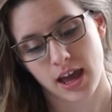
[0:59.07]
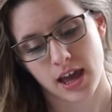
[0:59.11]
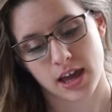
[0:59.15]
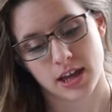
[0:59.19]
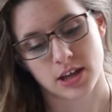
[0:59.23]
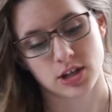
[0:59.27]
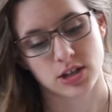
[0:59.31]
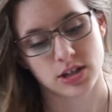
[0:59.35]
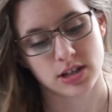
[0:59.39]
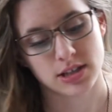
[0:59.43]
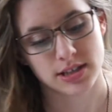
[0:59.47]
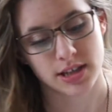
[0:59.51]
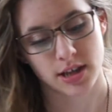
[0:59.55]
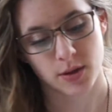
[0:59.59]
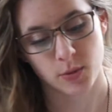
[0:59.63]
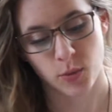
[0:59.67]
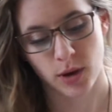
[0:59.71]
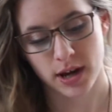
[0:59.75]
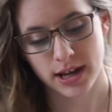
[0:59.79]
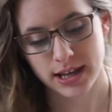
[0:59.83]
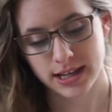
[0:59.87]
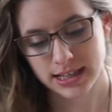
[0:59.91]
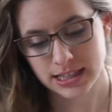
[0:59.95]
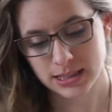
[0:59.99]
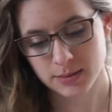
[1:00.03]
and she said,
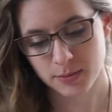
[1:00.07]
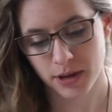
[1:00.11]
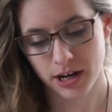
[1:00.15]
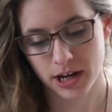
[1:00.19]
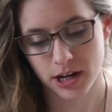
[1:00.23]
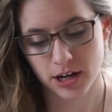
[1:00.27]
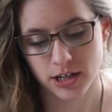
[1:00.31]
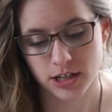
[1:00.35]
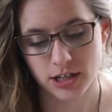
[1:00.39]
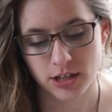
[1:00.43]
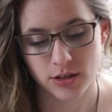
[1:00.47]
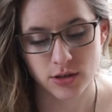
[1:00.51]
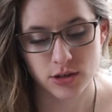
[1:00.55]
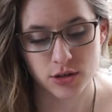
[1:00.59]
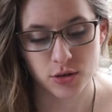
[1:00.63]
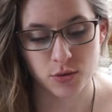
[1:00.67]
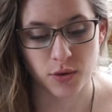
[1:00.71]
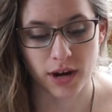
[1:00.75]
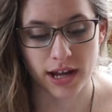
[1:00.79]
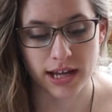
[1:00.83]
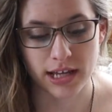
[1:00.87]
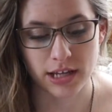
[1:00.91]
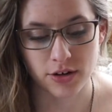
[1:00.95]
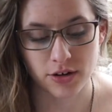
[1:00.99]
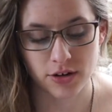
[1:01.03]
what inspired you to
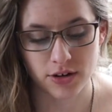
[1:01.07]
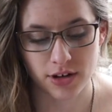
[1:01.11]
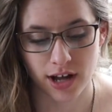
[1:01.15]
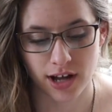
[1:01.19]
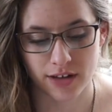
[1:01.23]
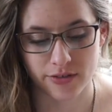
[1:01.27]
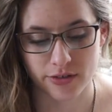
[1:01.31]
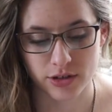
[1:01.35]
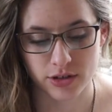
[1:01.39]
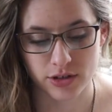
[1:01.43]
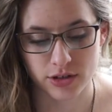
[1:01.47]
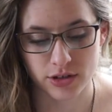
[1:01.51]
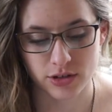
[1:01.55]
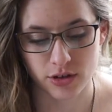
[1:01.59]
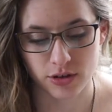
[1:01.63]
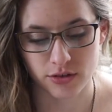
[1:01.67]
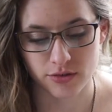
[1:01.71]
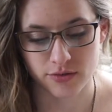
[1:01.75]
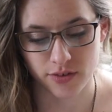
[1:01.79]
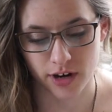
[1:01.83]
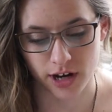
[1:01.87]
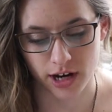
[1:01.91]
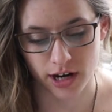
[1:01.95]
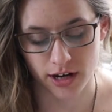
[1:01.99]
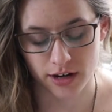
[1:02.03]
write your novels so
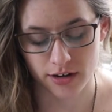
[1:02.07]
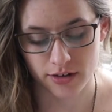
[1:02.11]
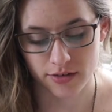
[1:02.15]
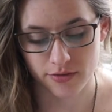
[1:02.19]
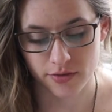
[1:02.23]
far?